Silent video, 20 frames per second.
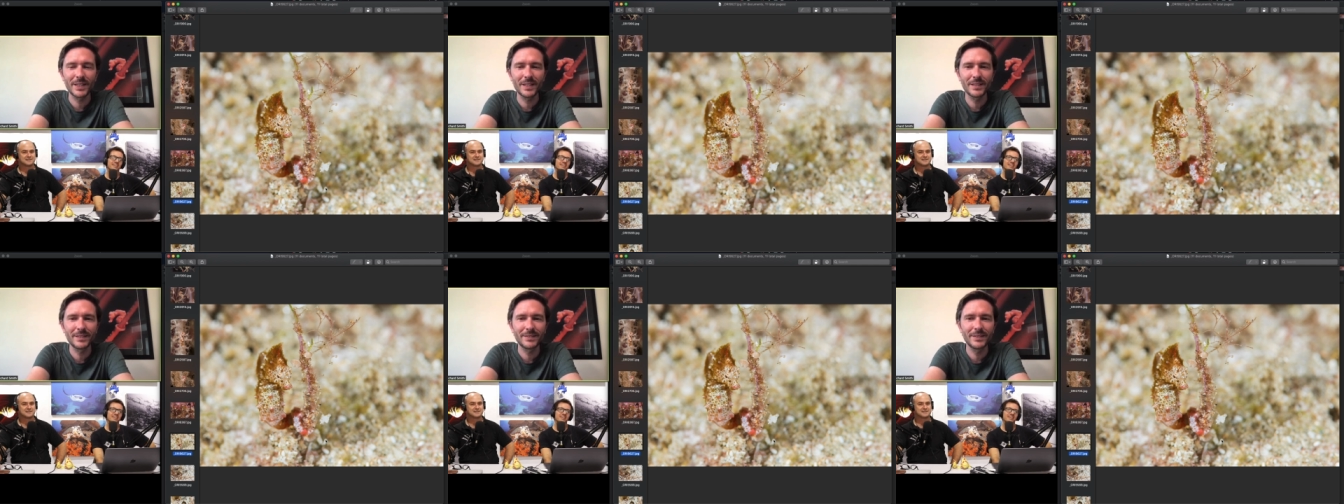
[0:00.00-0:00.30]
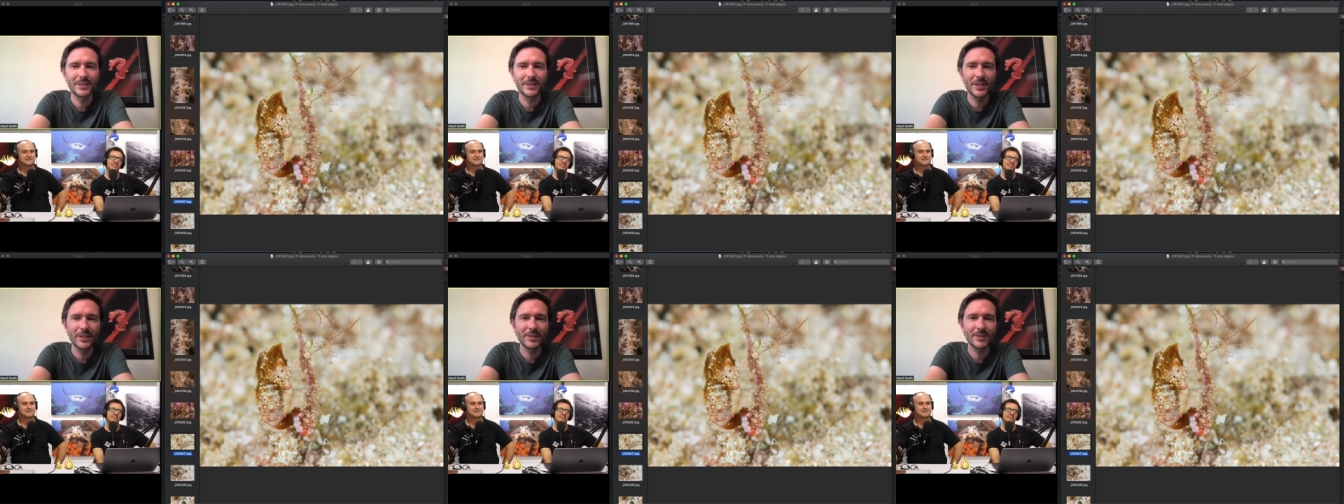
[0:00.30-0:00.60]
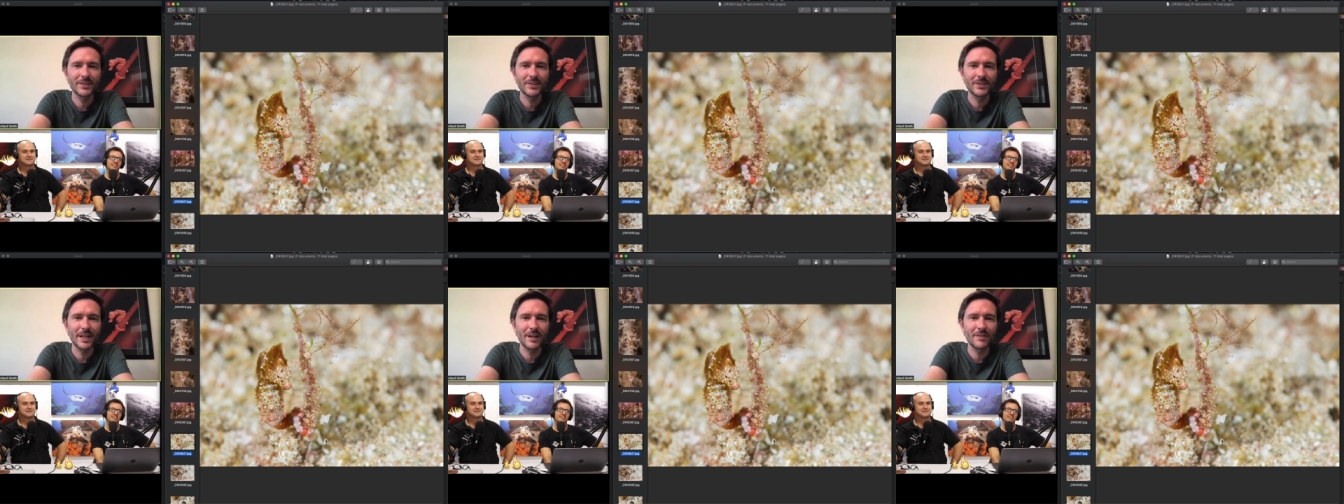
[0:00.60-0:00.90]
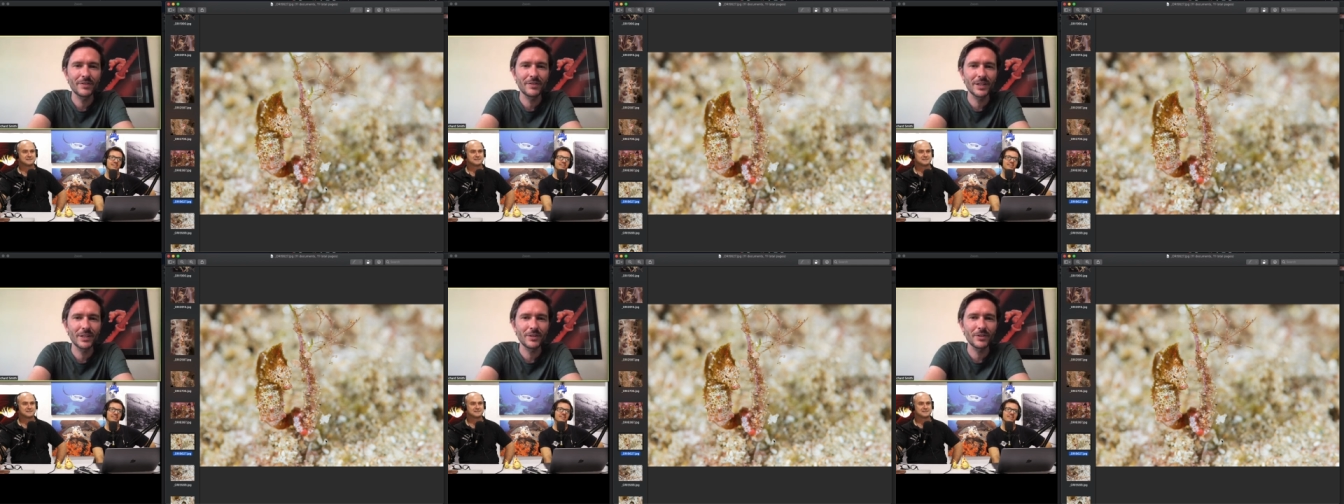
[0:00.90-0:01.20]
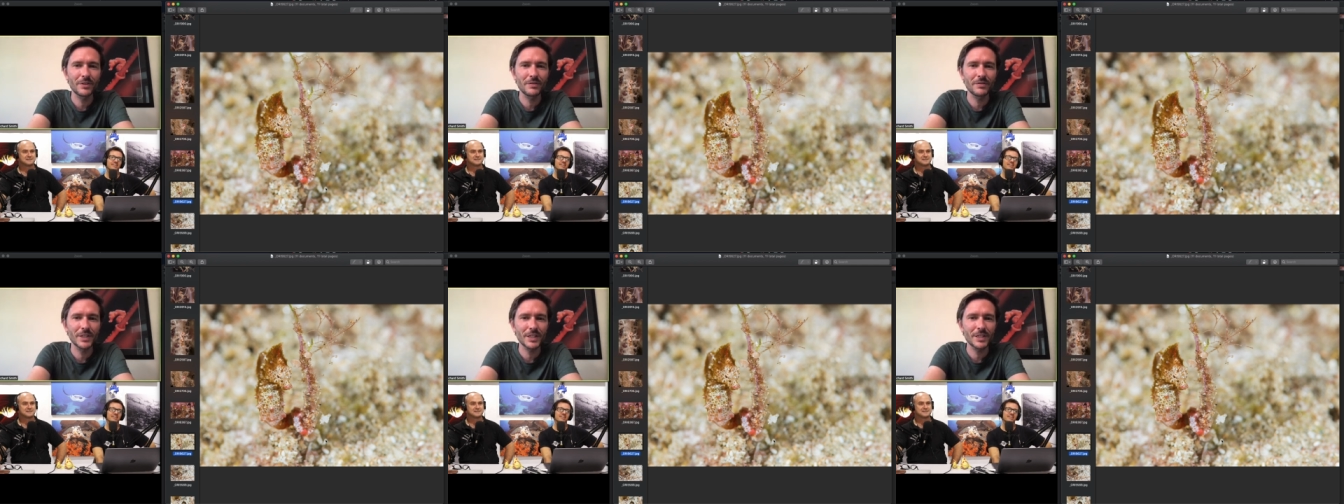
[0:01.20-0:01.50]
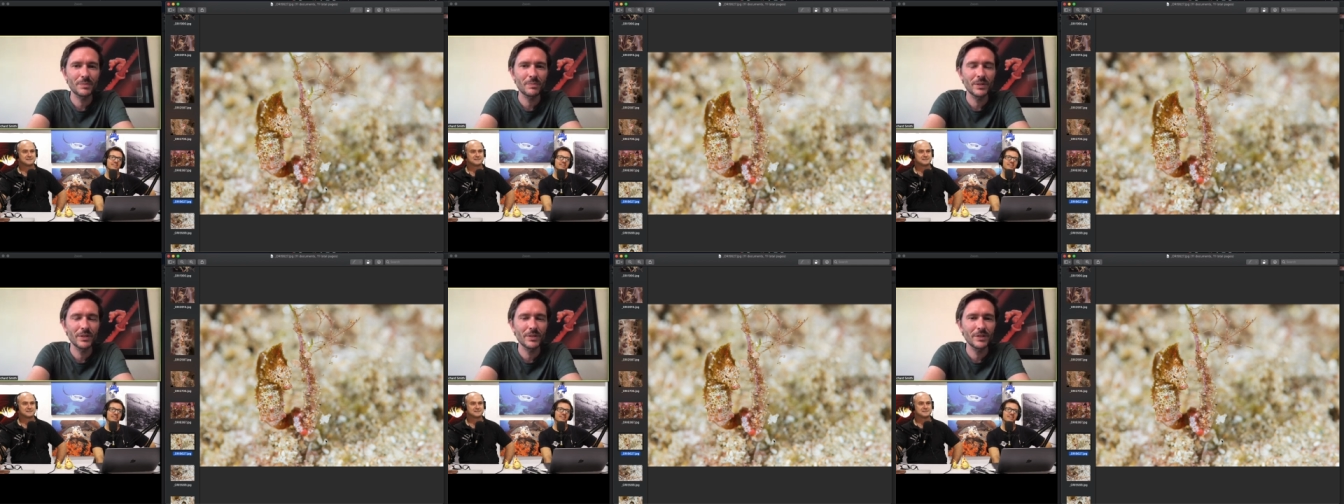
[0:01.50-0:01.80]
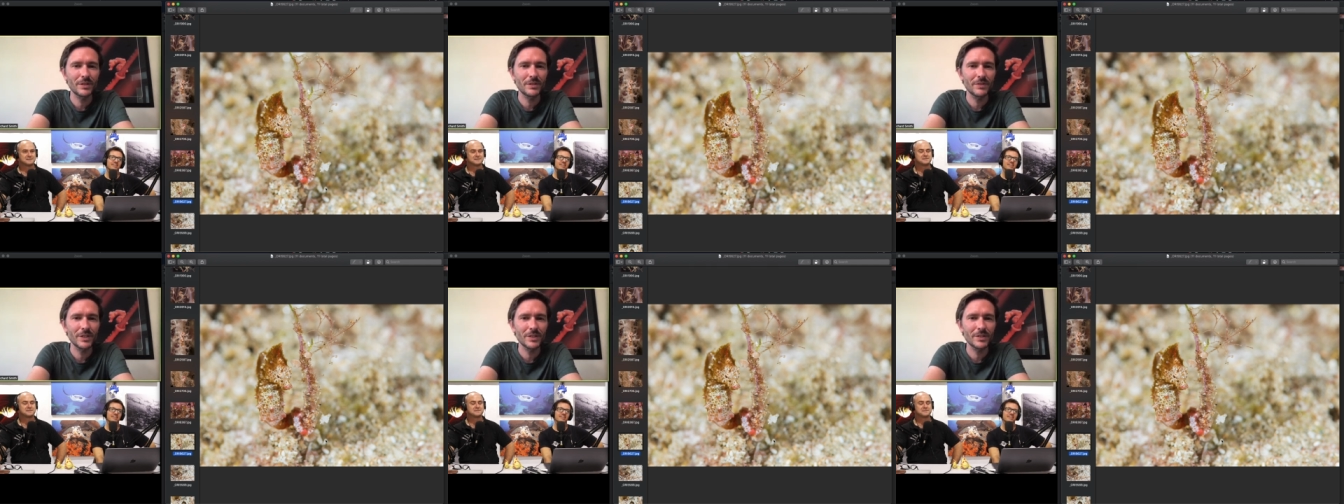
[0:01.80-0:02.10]
you know, having a lot of
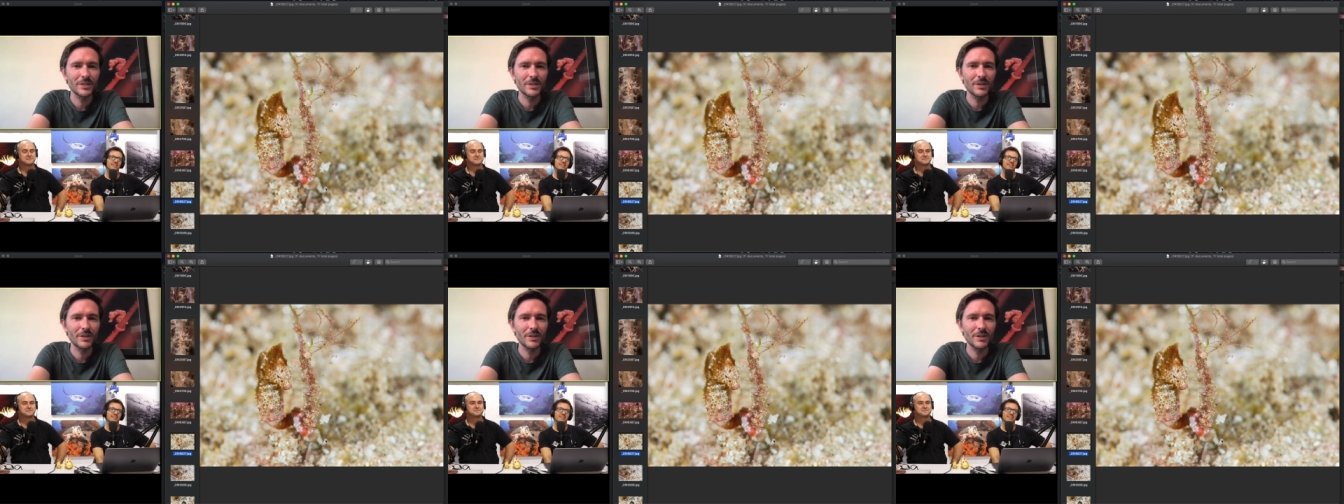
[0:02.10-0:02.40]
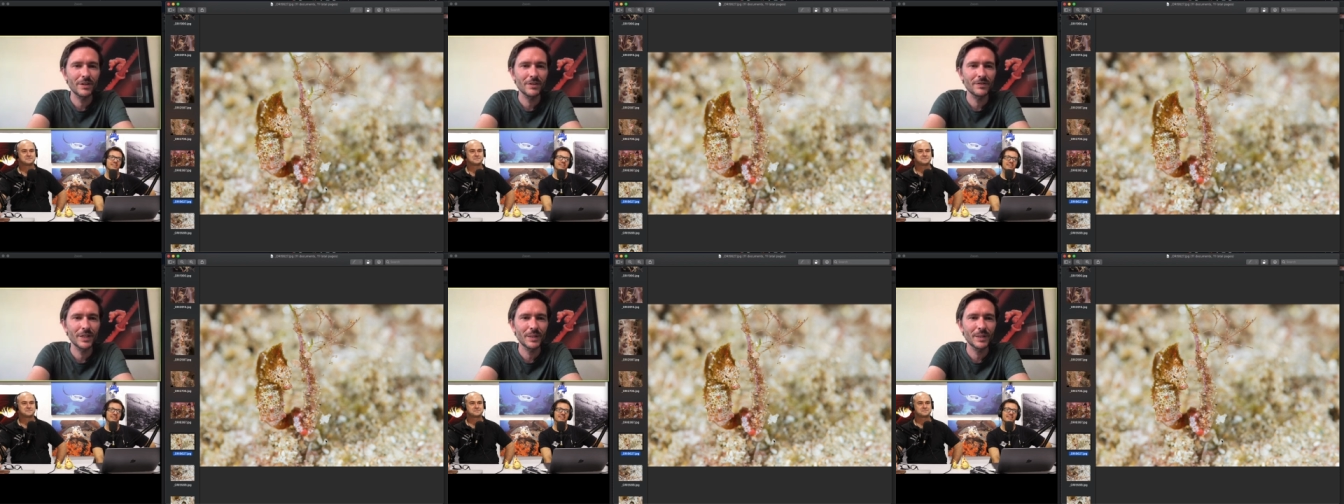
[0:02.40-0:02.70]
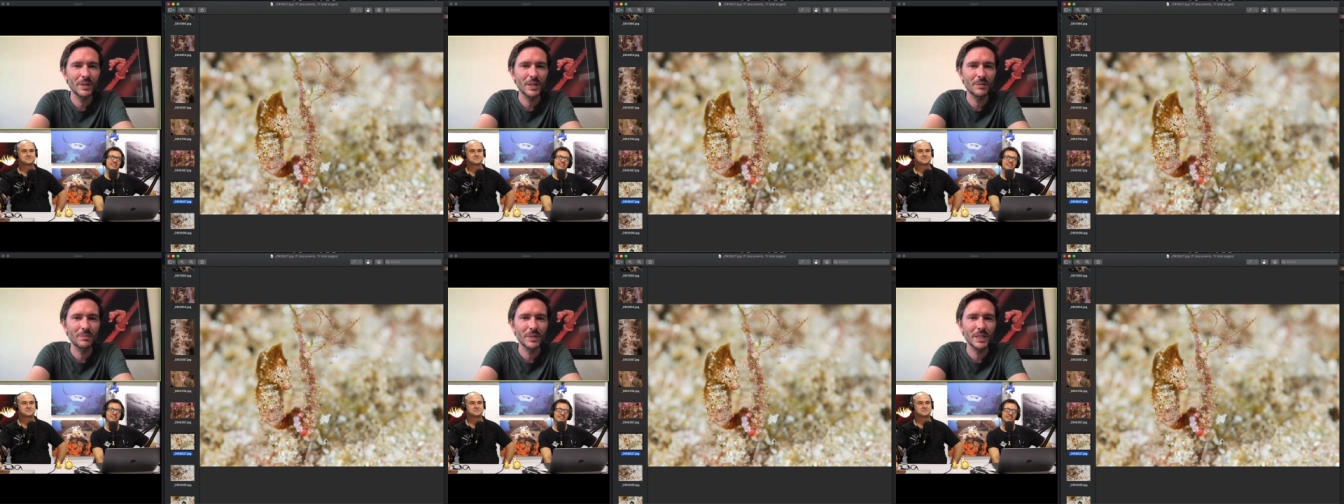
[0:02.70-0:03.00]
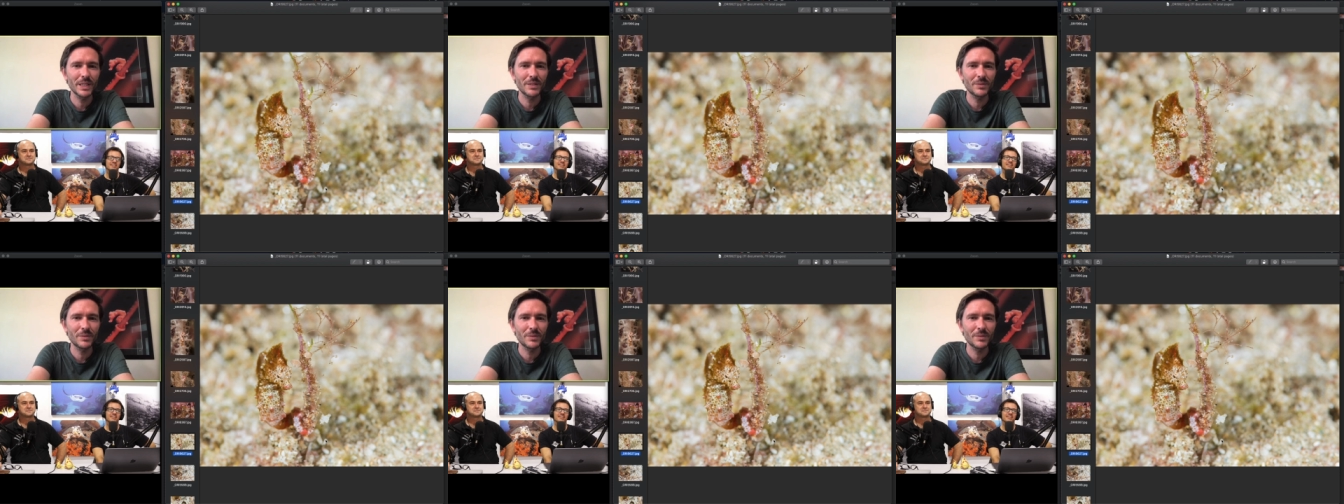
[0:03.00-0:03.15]
experience photographing pygmies.